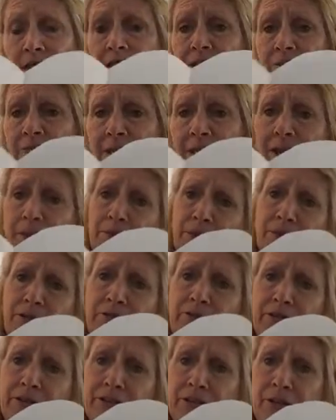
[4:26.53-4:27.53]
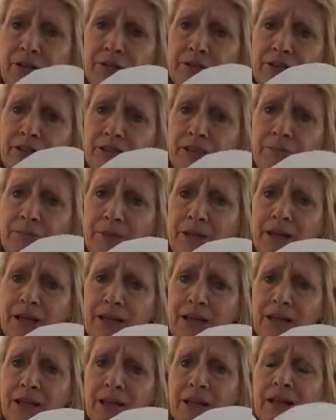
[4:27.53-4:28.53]
to make a beautiful note to
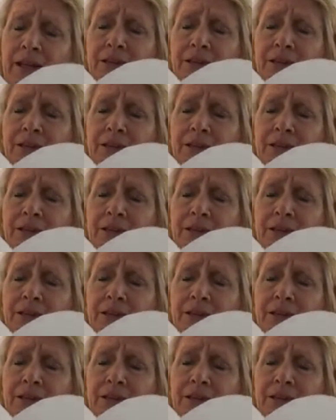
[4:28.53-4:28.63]
somebody